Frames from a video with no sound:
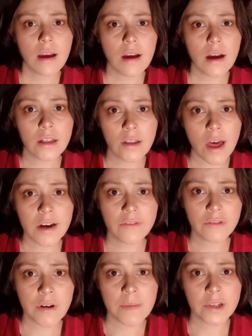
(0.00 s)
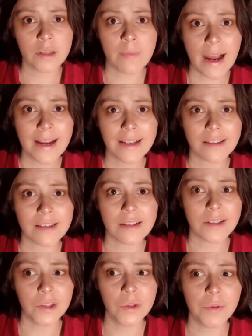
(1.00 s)
A lot of Criminal Minds
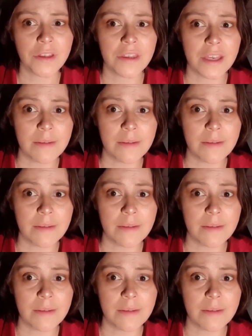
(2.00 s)
deal with the